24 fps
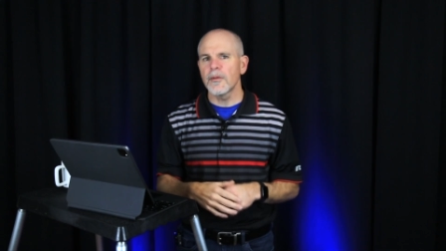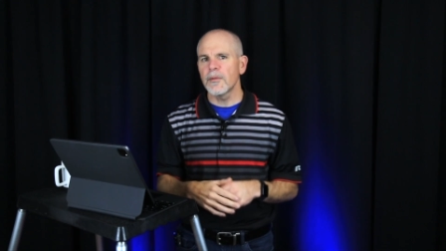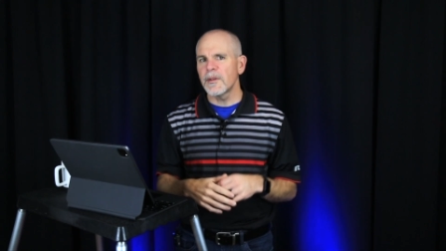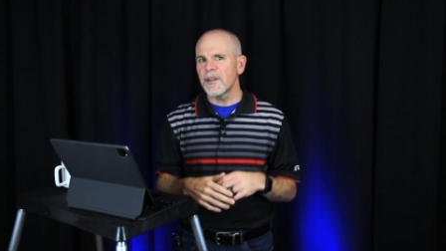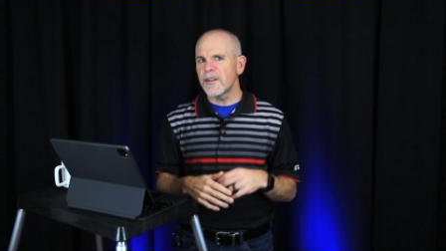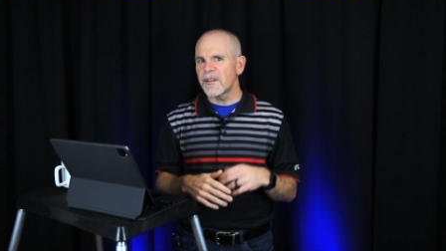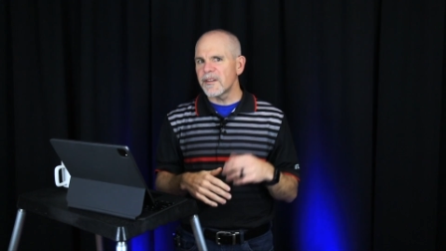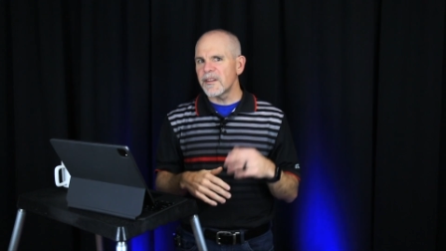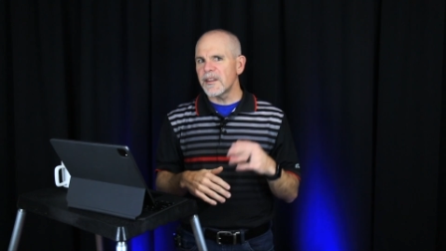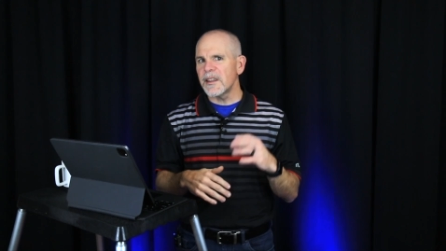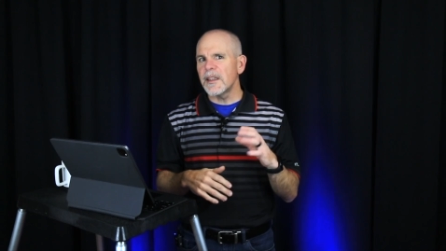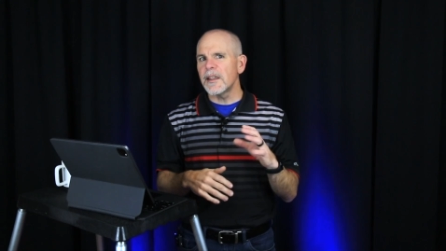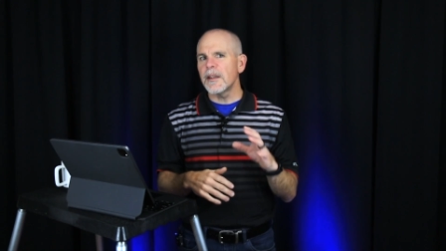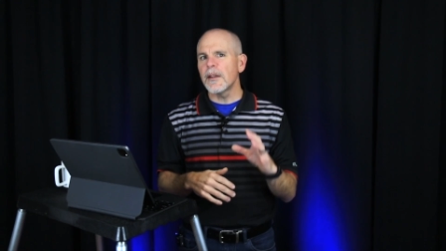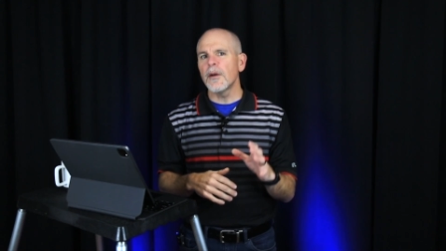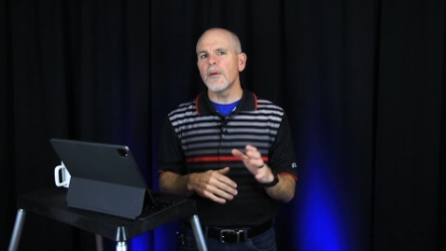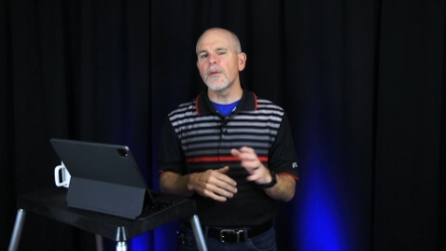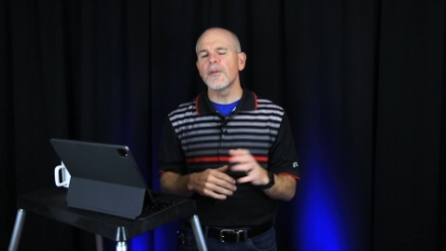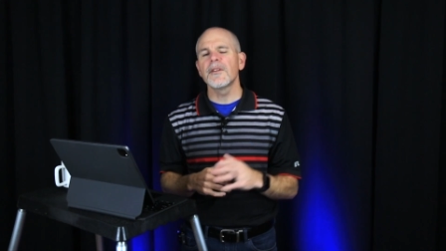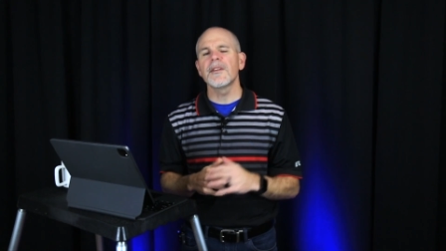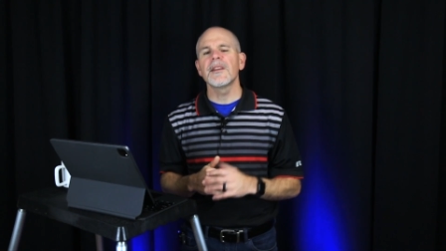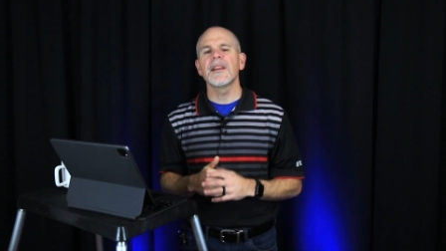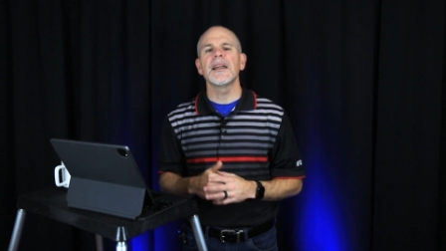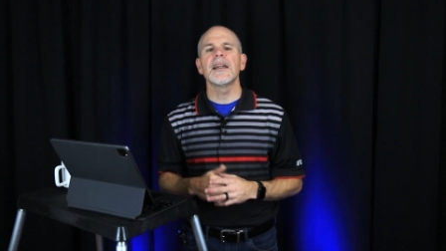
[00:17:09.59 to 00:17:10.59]
We see
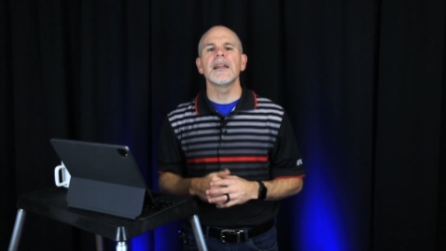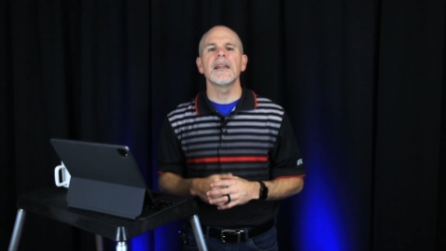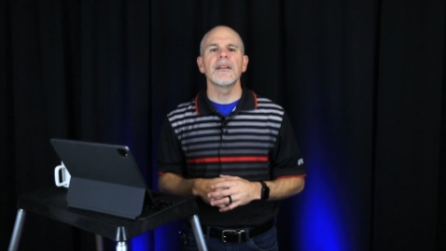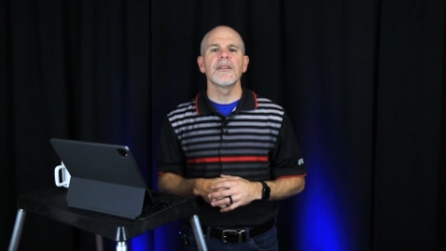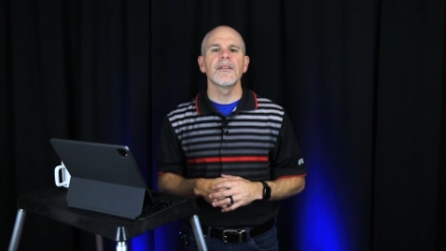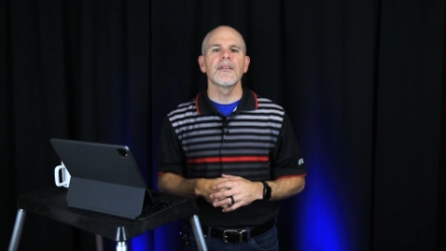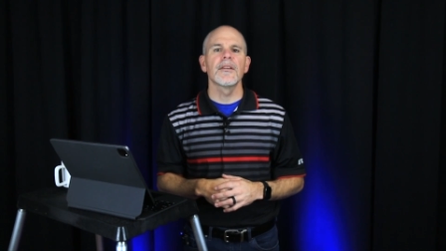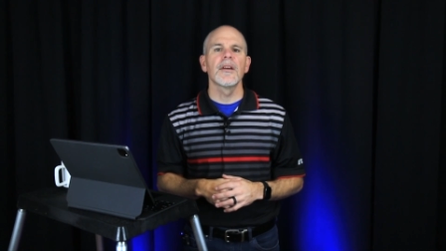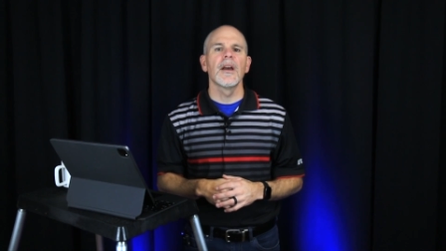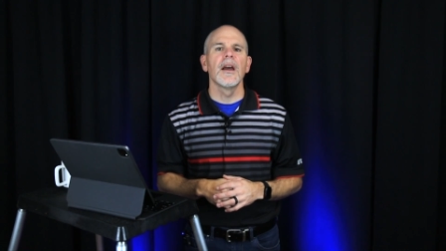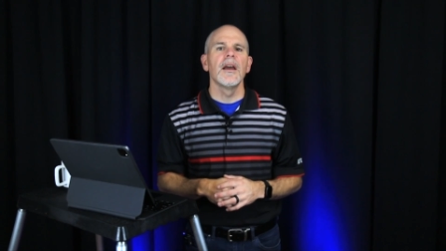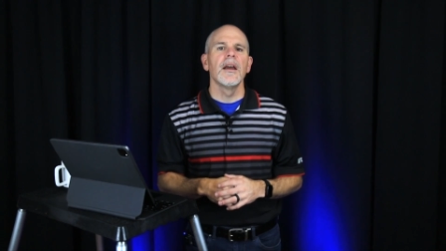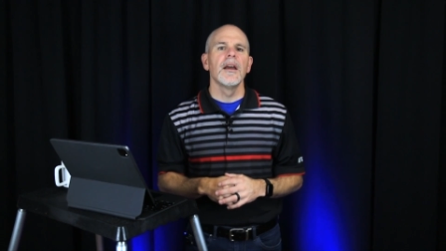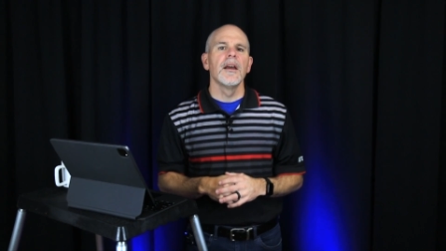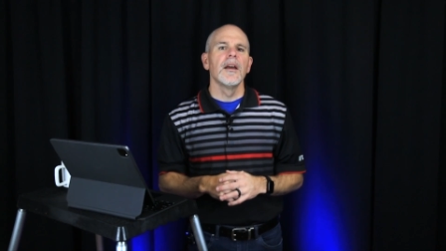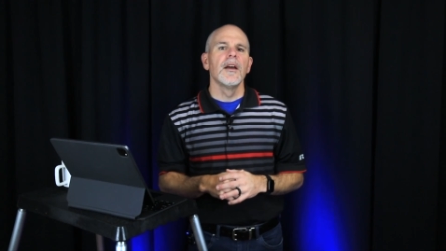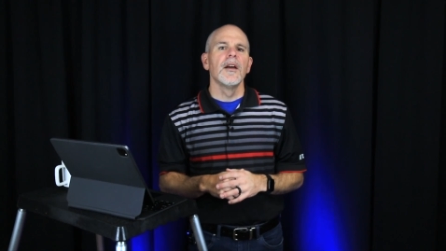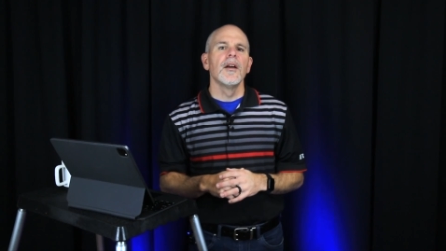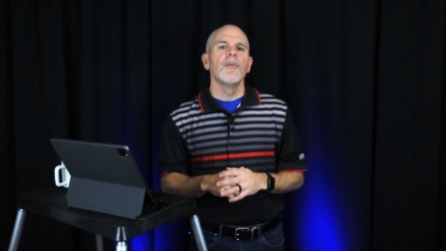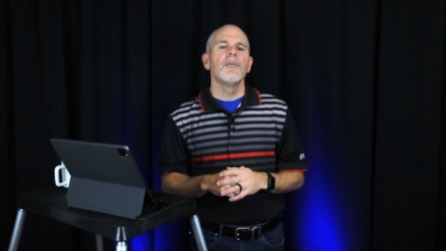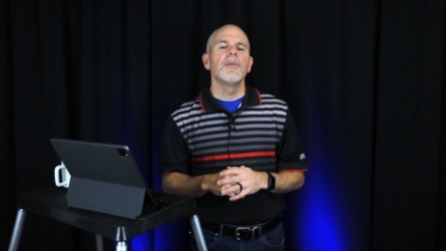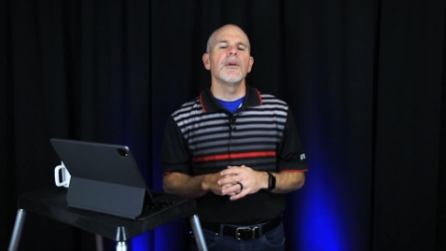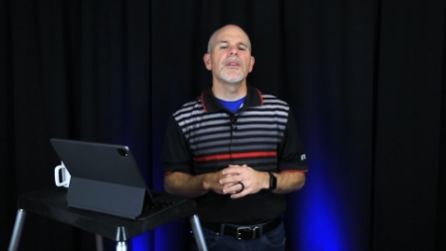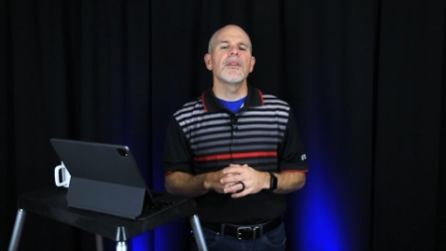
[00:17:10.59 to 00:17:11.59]
those things
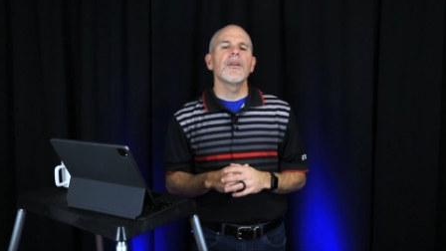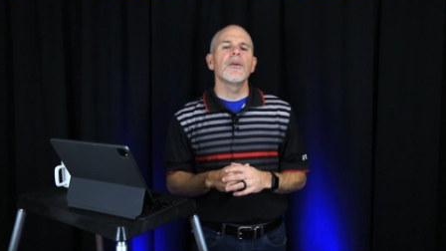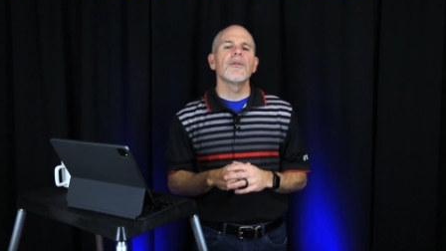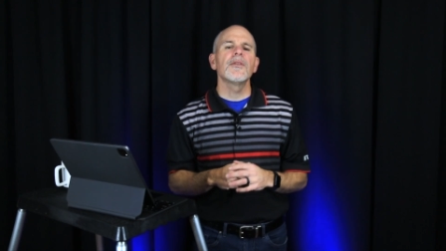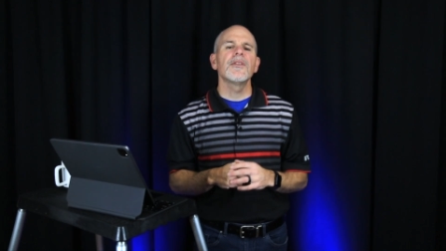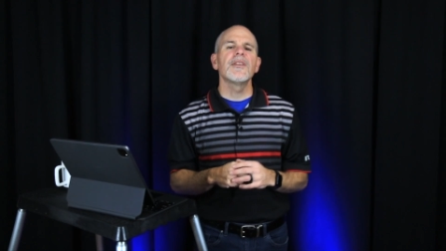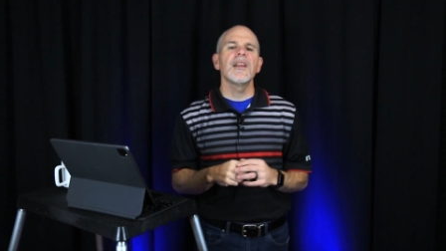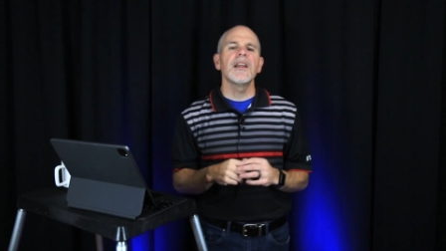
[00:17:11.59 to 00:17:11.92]
but those